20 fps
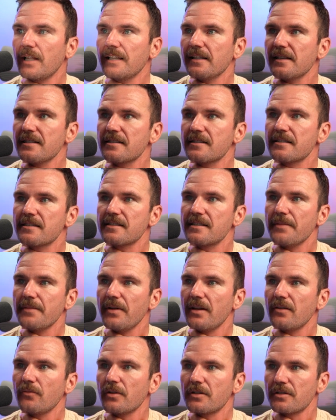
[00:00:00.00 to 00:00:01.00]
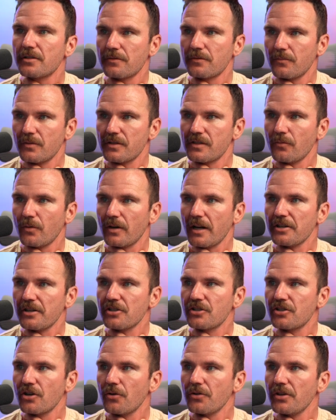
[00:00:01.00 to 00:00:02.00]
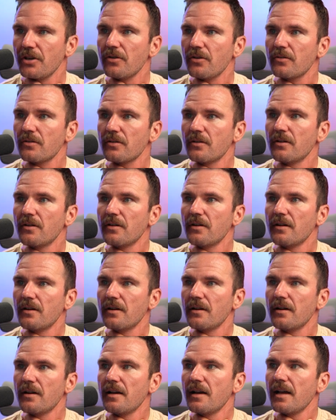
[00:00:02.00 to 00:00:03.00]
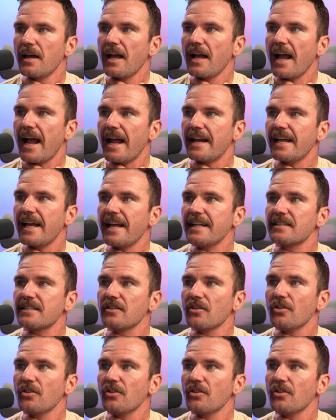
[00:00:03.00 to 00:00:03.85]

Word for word: playlist snippet, which was the one I just showed you. And it's